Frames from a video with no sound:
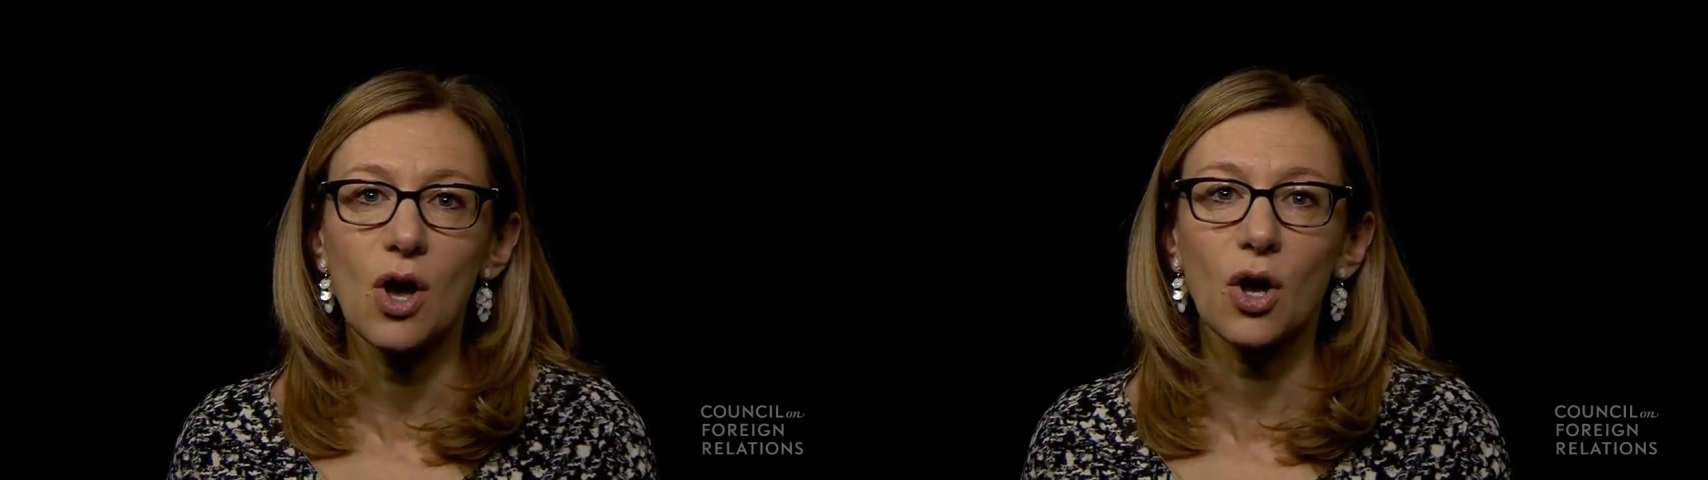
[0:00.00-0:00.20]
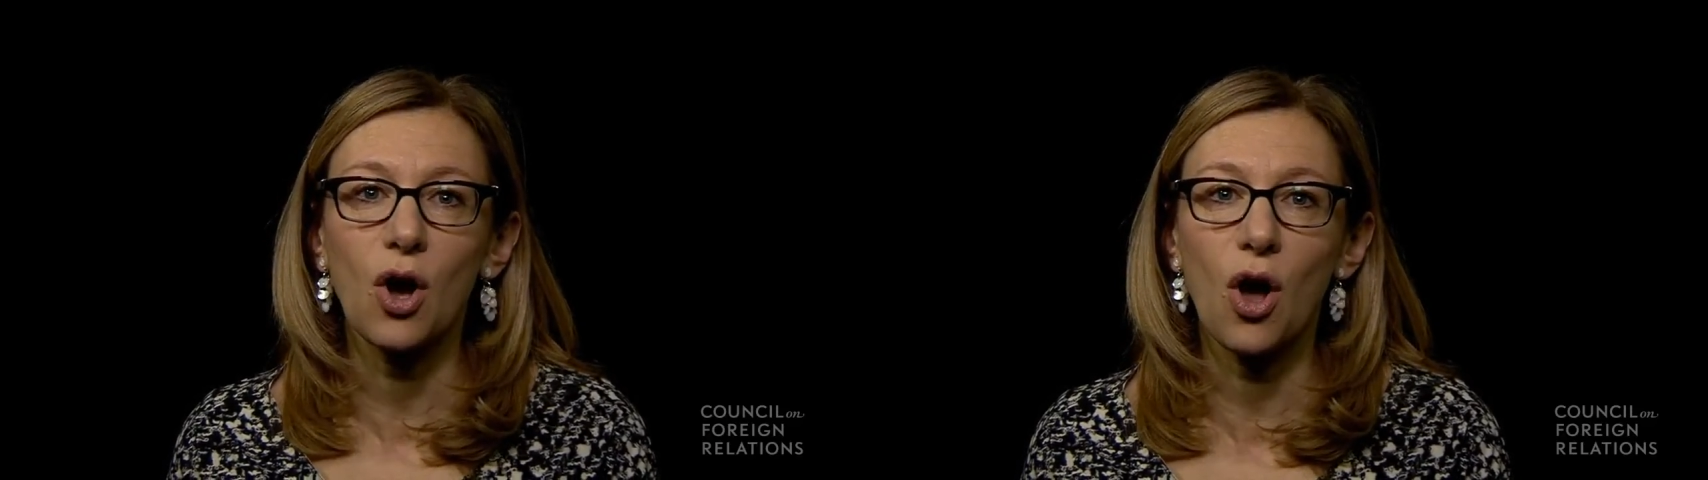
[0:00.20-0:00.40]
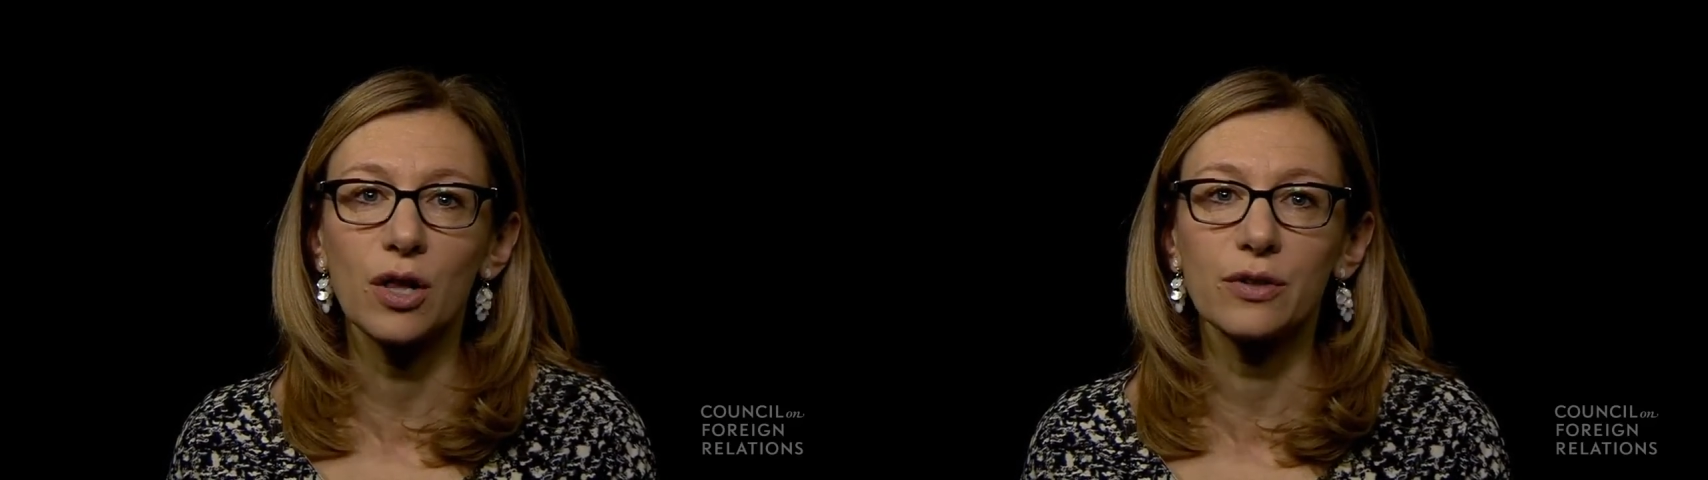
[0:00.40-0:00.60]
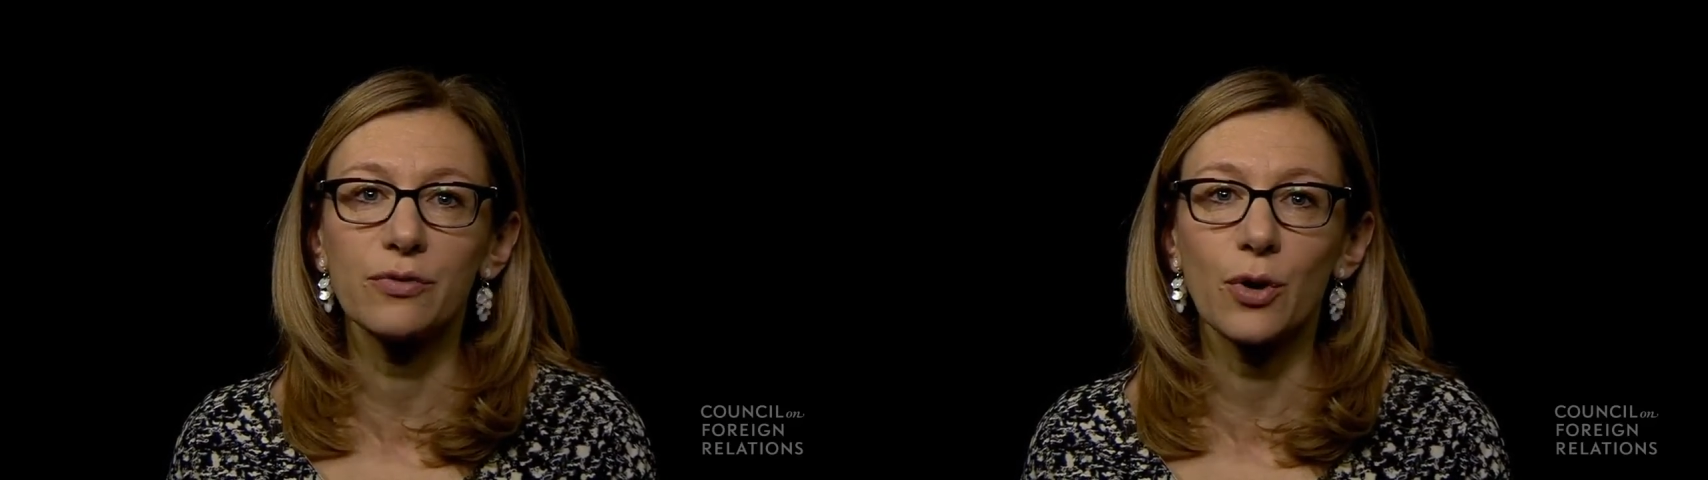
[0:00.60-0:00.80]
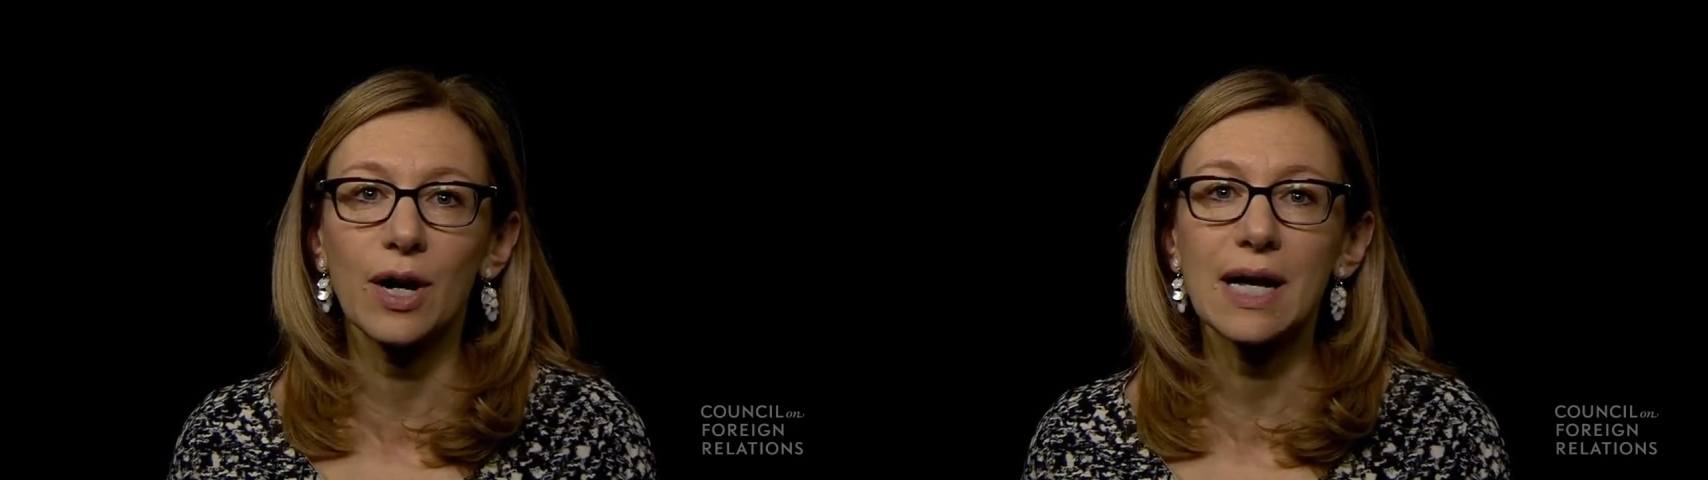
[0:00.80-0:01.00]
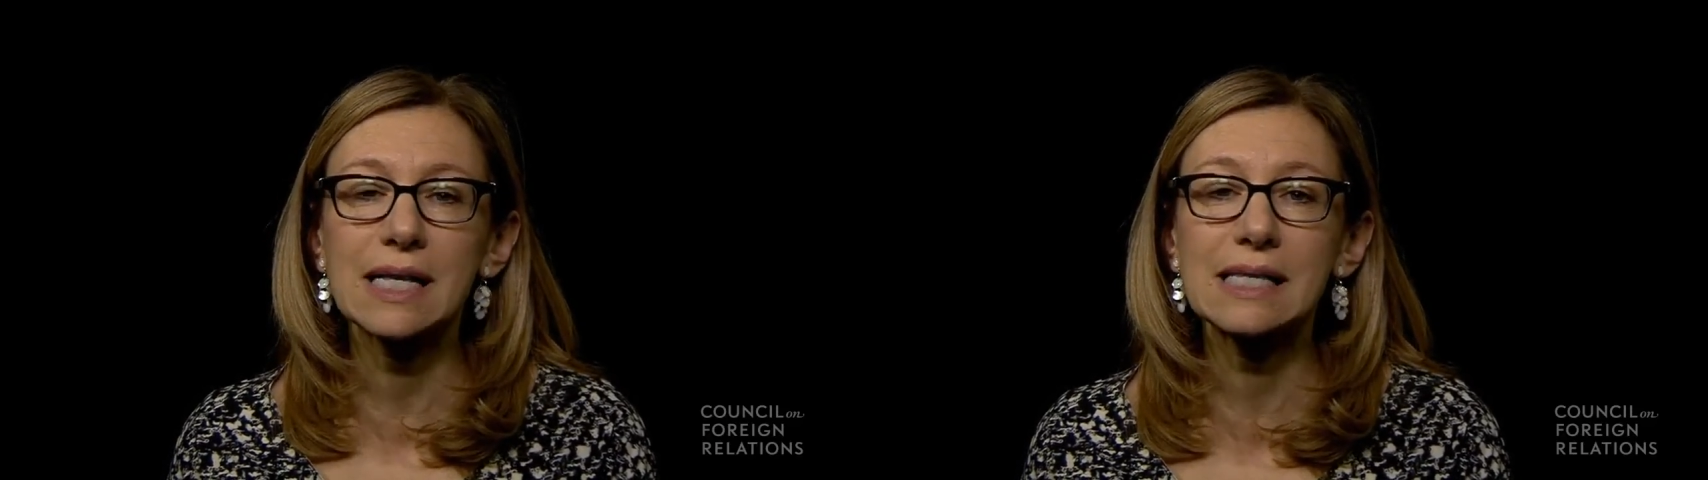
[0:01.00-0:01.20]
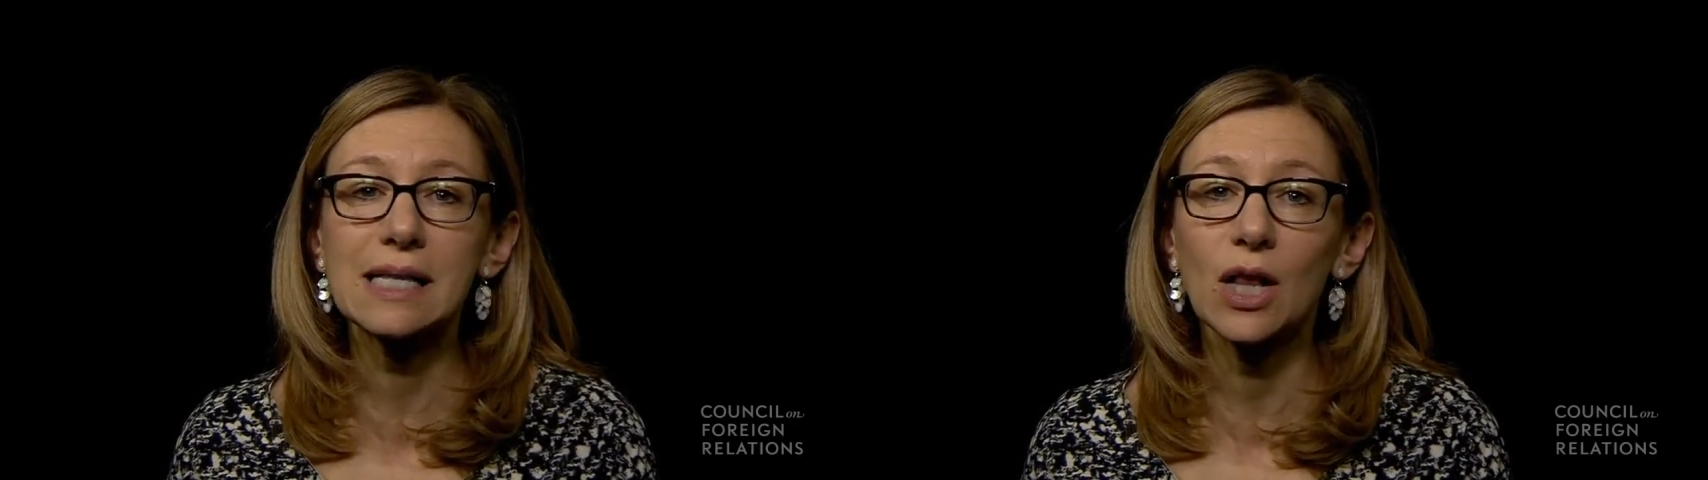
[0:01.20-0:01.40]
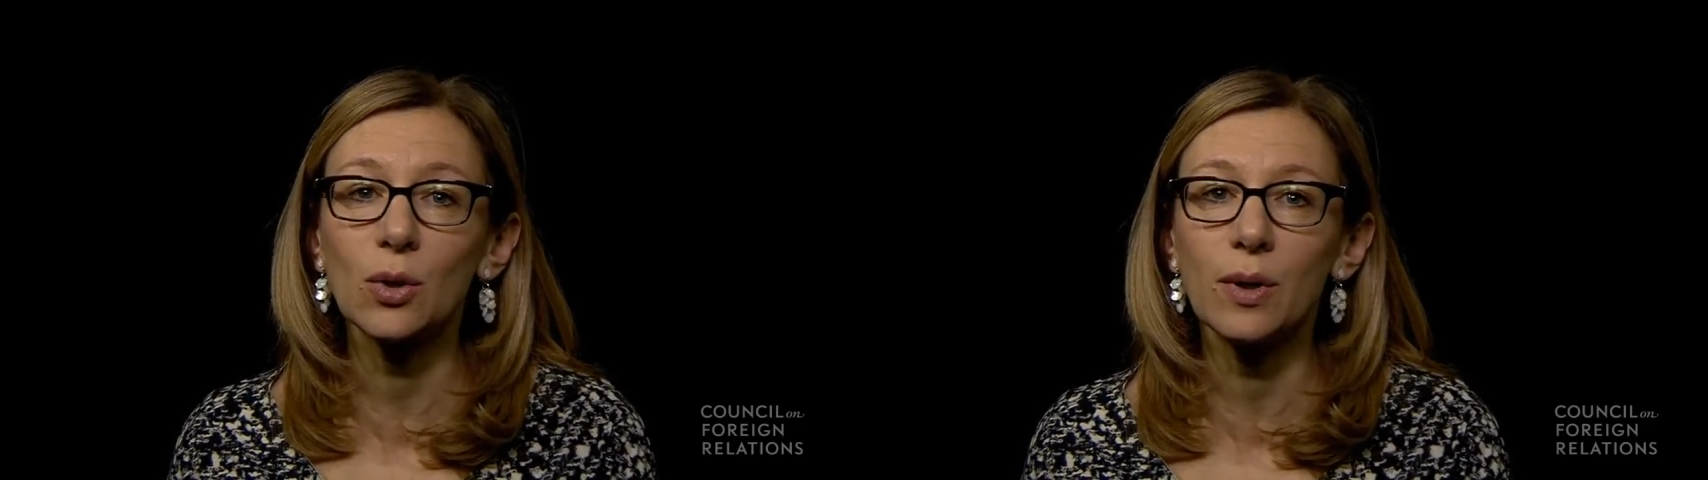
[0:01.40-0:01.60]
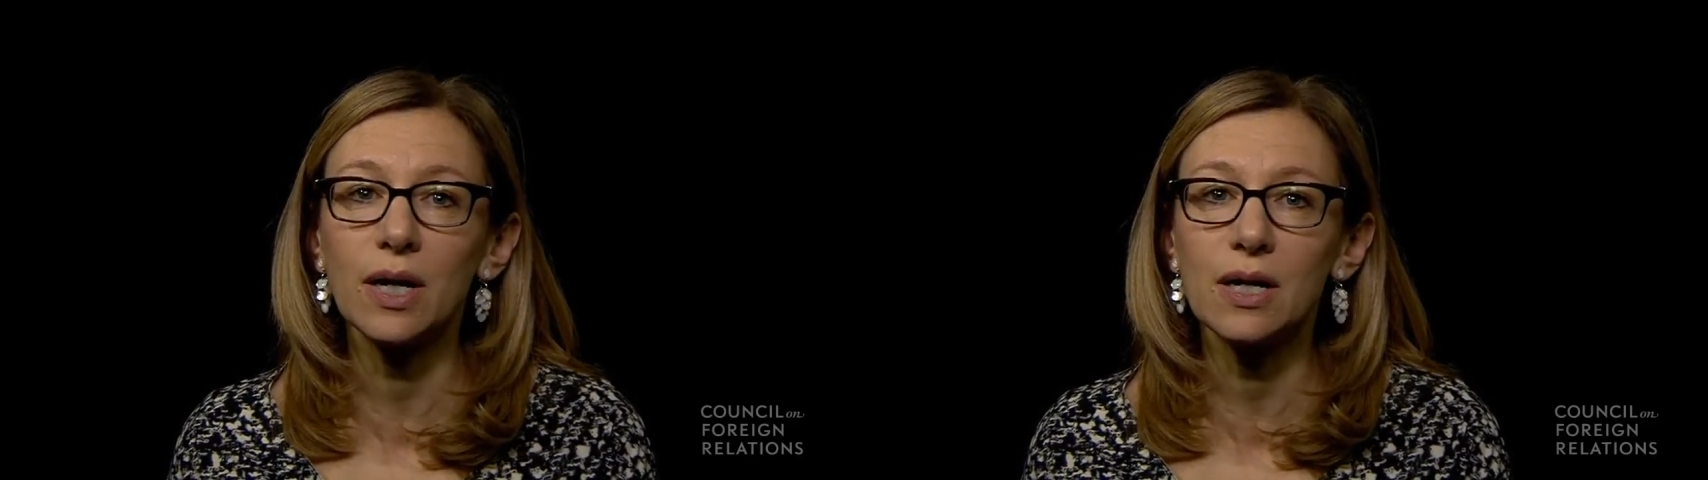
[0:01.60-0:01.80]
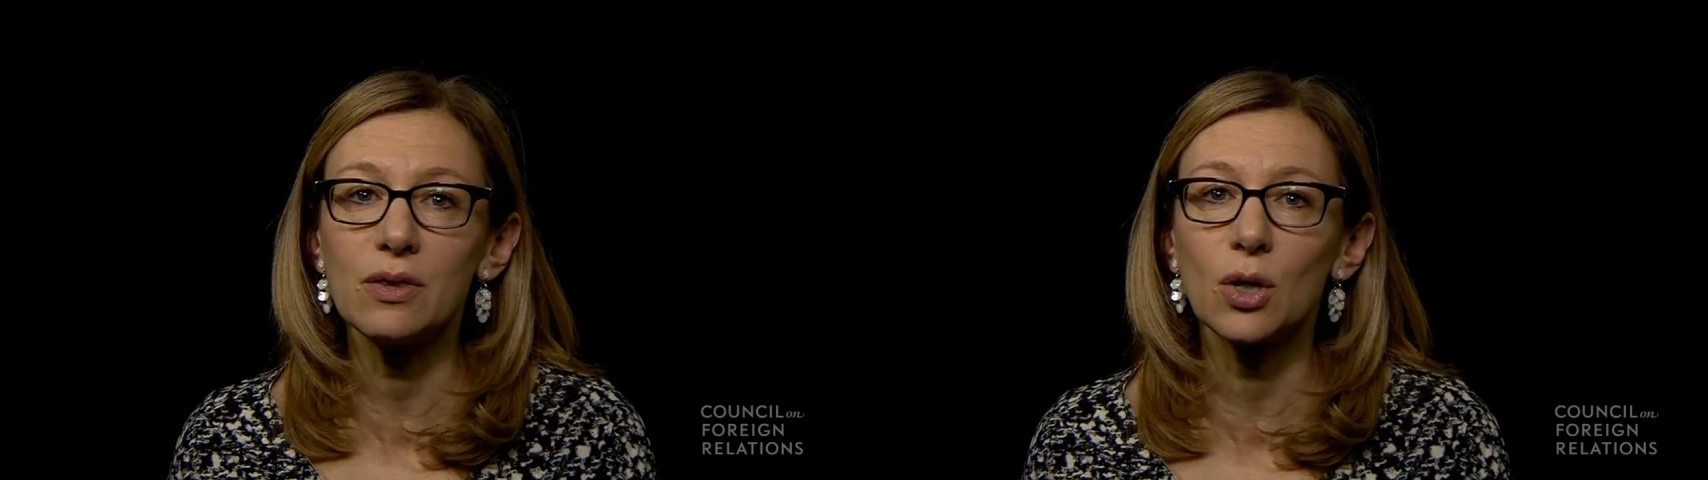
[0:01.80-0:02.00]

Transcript: calling for accelerating the